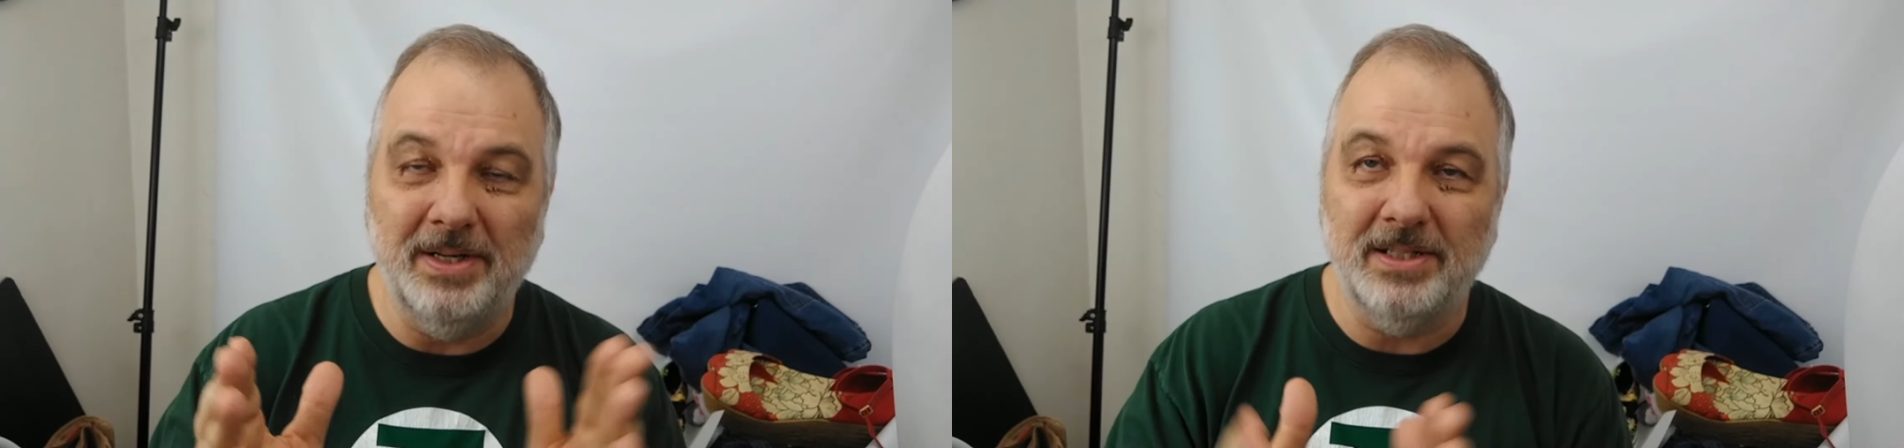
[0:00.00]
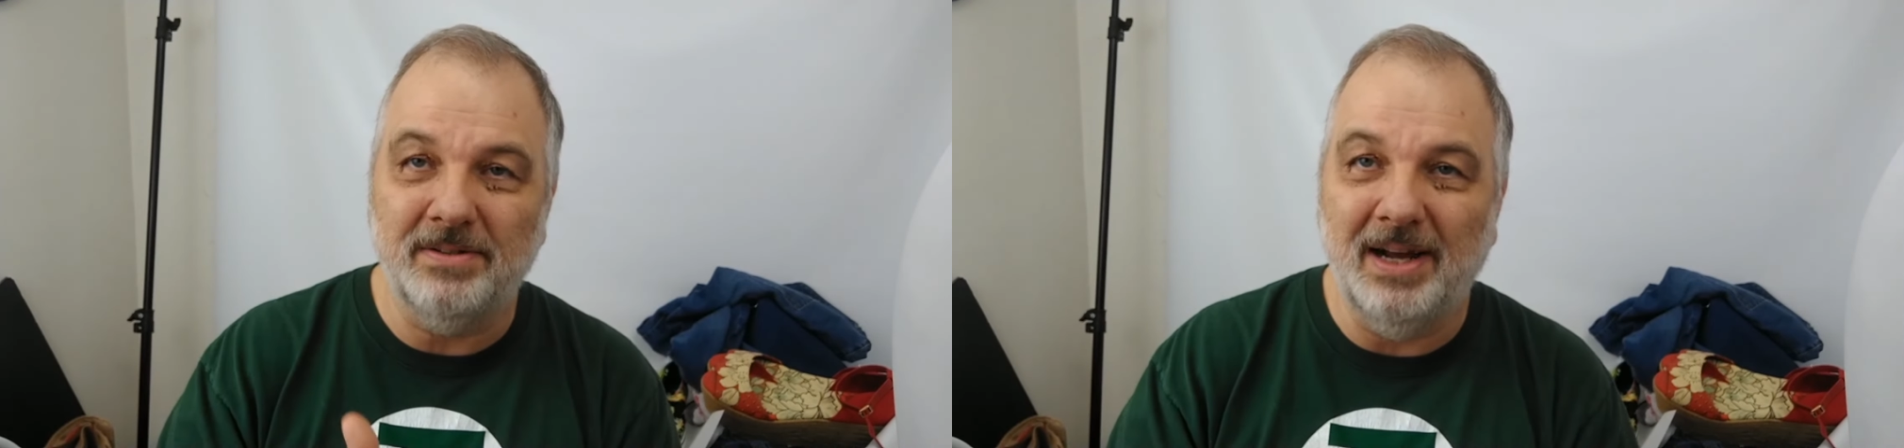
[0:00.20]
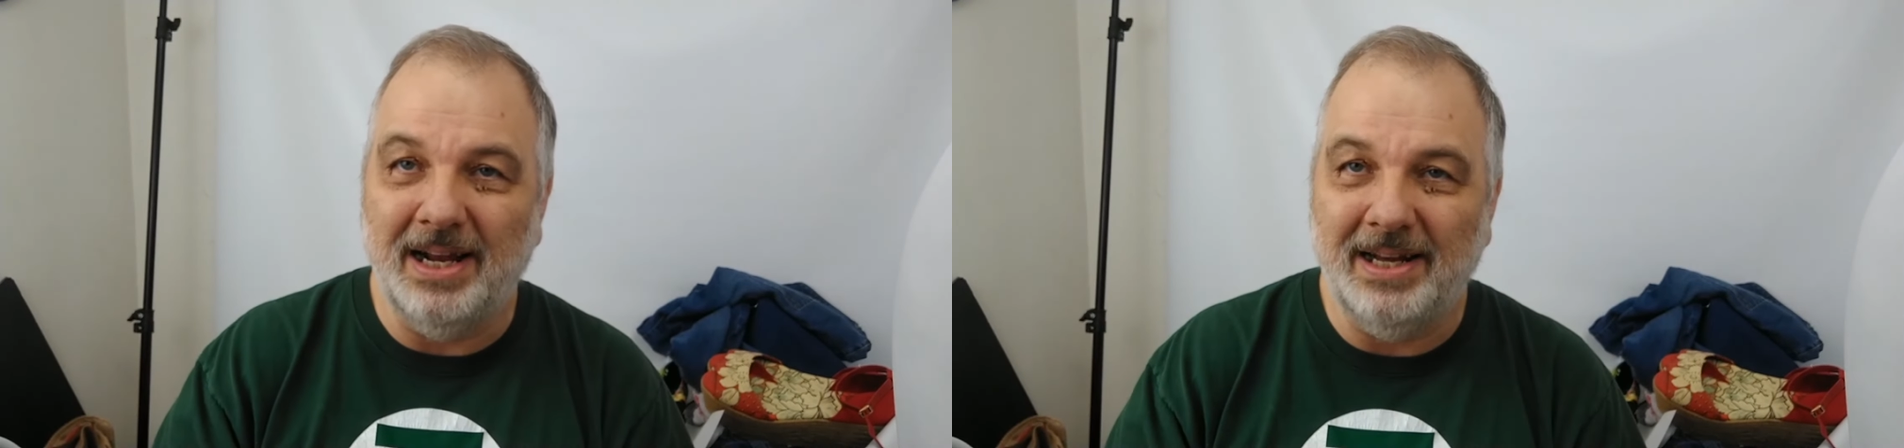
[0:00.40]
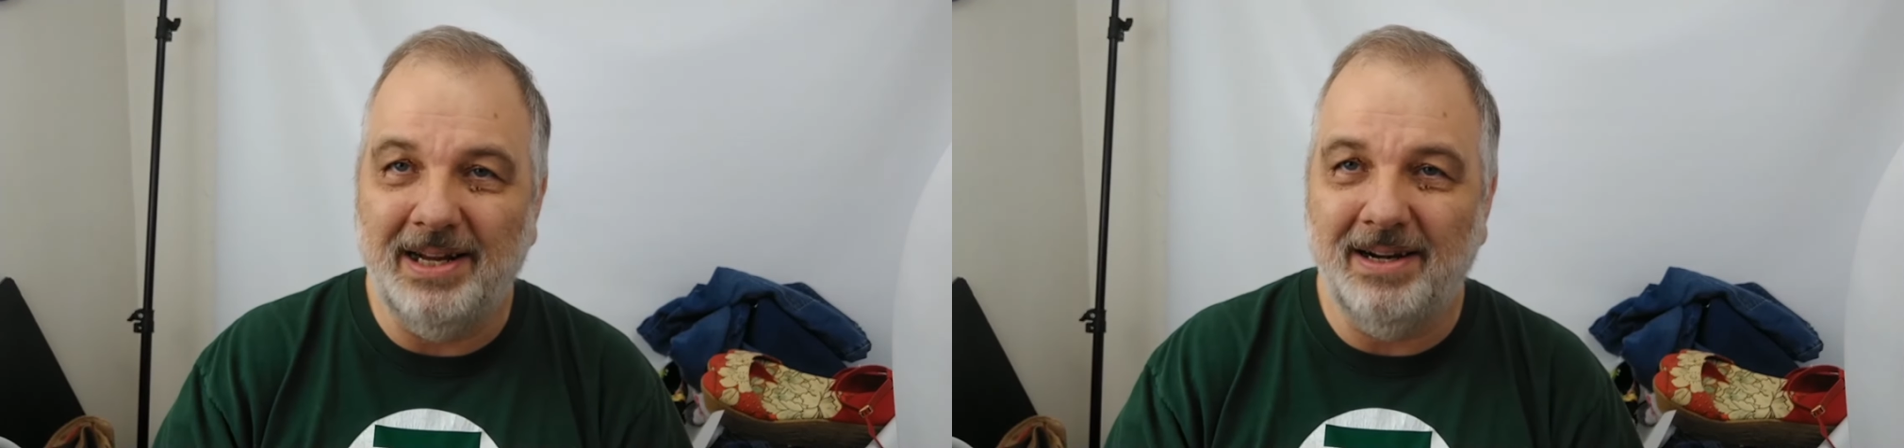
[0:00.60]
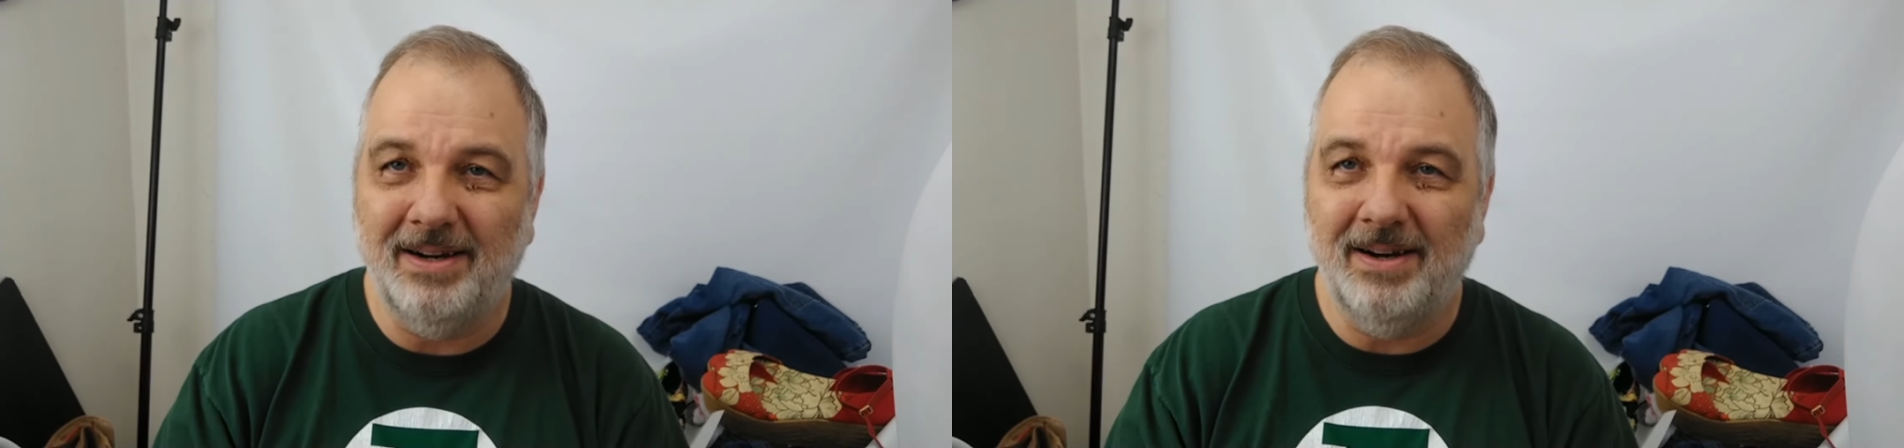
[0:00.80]
is right
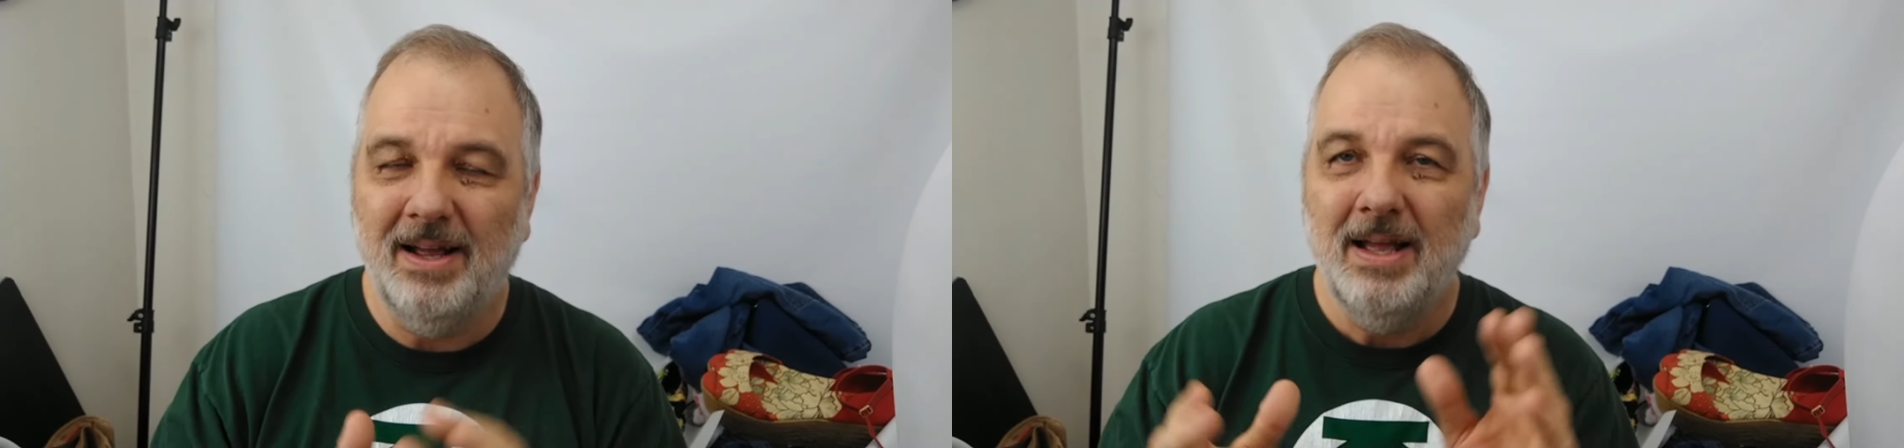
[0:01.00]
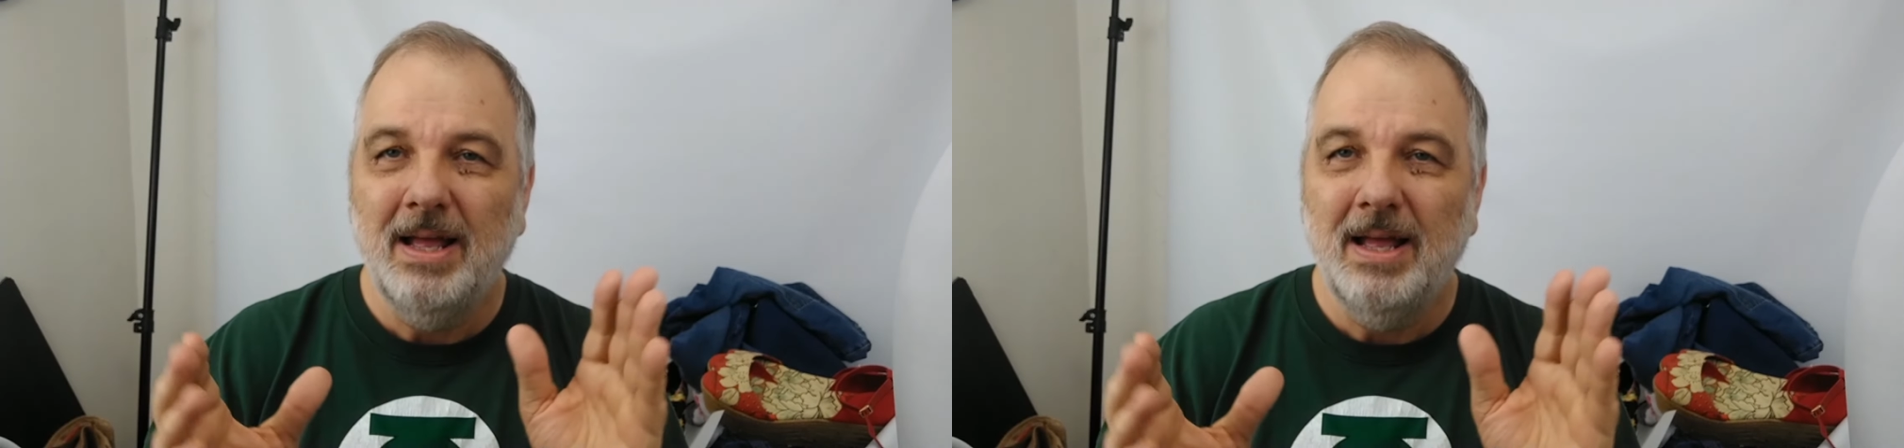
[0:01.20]
here.